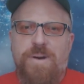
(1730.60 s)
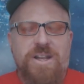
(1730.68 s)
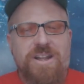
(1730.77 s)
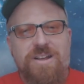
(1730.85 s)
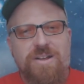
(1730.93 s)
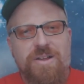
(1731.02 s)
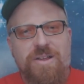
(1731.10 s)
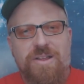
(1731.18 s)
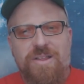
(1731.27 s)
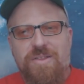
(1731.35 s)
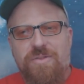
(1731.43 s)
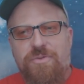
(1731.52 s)
But
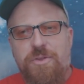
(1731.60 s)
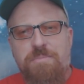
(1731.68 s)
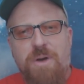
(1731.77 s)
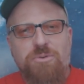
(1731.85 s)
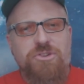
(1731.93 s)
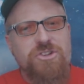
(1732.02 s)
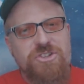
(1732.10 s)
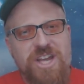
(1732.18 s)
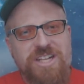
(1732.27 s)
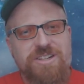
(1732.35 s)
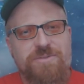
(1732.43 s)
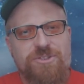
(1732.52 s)
the most
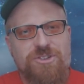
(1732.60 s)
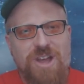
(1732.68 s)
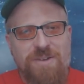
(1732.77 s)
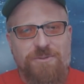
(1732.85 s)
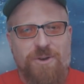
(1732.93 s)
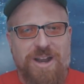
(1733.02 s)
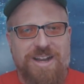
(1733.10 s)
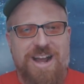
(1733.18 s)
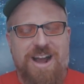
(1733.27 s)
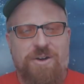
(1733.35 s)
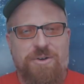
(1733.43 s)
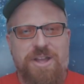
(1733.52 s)
addictive stuff right
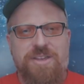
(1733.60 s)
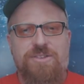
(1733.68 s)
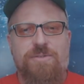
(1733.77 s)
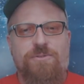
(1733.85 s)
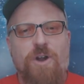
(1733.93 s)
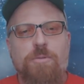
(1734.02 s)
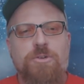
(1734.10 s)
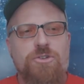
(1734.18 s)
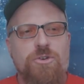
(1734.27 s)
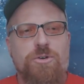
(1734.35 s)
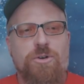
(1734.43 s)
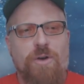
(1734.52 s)
now is the
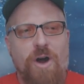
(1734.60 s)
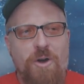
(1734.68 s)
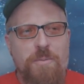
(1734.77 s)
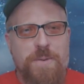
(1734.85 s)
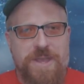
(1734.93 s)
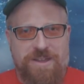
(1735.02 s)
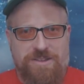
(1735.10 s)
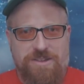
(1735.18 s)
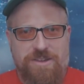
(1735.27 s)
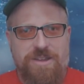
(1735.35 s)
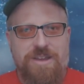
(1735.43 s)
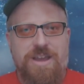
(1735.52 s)
pharmaceutical
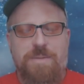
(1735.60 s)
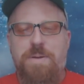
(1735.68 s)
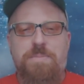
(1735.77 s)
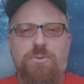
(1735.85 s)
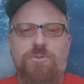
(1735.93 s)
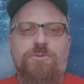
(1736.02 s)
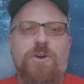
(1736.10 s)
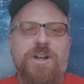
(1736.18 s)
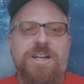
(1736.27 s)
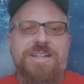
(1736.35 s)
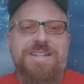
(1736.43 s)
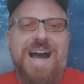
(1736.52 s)
opiates. And people are
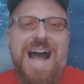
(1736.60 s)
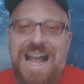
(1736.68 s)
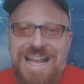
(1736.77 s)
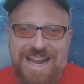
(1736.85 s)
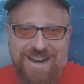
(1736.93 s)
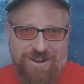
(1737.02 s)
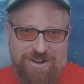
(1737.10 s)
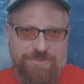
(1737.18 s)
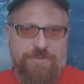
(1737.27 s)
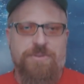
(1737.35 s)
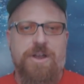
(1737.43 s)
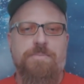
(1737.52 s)
fucking dying
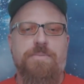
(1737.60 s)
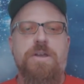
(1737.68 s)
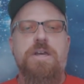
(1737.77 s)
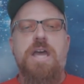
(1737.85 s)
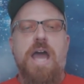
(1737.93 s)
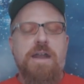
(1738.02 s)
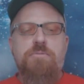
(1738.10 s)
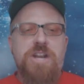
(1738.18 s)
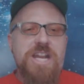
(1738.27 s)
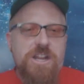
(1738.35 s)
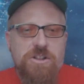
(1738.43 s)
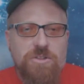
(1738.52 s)
off of them. And
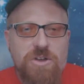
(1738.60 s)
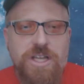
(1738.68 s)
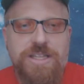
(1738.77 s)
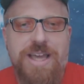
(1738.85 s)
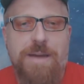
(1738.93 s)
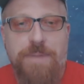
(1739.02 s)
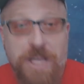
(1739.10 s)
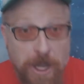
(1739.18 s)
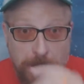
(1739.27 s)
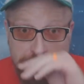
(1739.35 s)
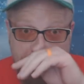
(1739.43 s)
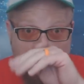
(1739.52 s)
we need to look at that,
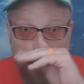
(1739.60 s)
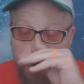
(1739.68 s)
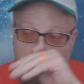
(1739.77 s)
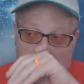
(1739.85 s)
because